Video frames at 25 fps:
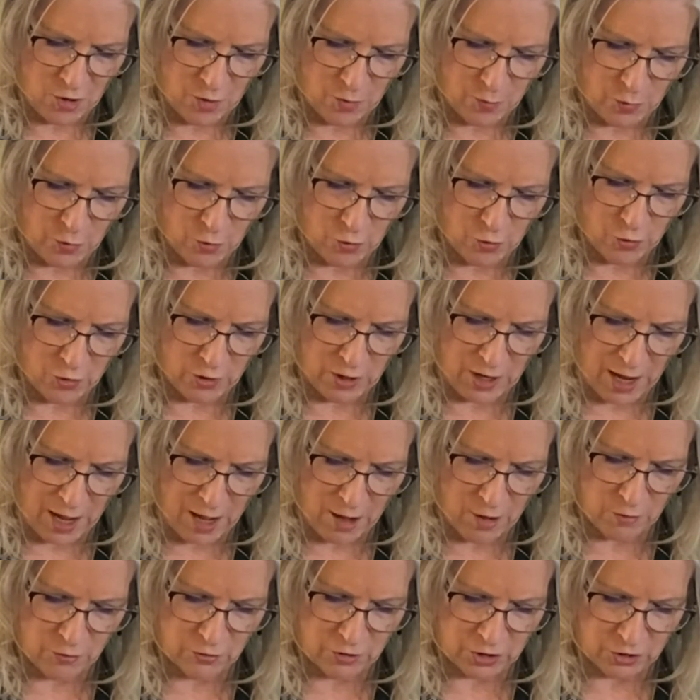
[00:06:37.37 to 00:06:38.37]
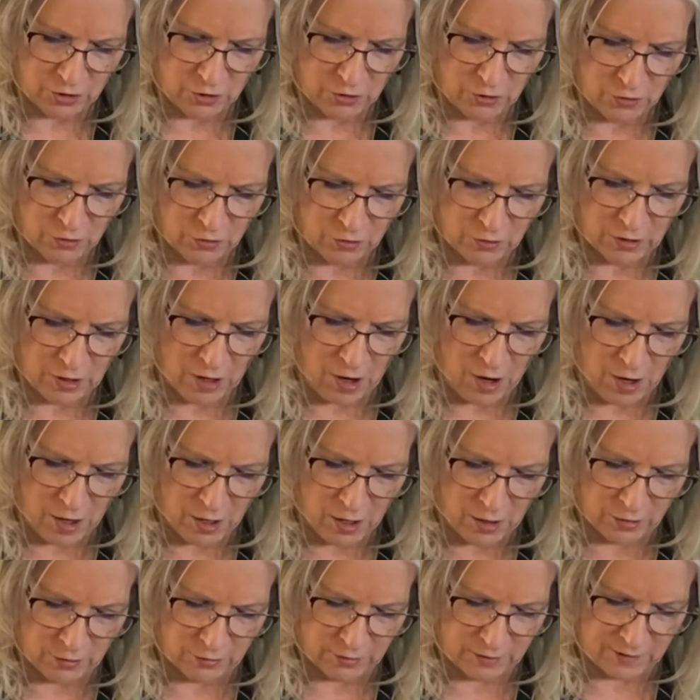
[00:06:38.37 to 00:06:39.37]
Pour out your
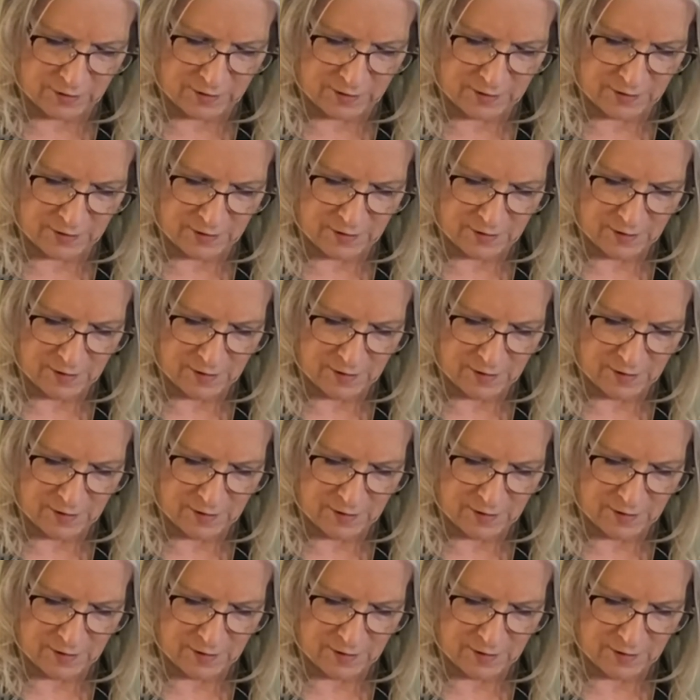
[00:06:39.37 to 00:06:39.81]
hearts